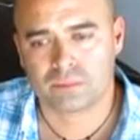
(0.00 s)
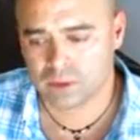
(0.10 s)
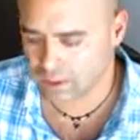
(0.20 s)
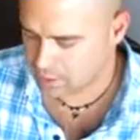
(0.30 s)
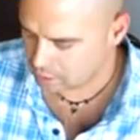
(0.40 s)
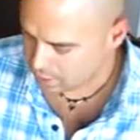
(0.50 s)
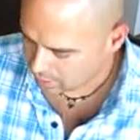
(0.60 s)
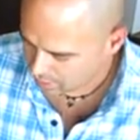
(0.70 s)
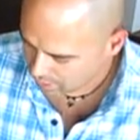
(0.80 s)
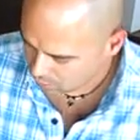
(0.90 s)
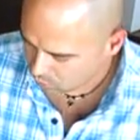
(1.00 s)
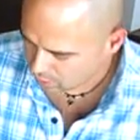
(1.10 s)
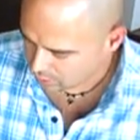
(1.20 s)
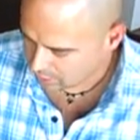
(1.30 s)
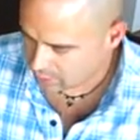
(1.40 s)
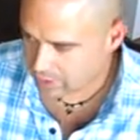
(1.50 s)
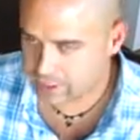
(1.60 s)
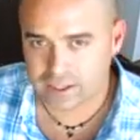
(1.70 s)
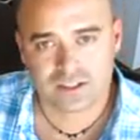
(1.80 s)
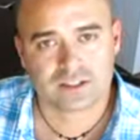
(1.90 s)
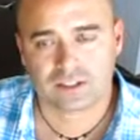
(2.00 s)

and one thing I like is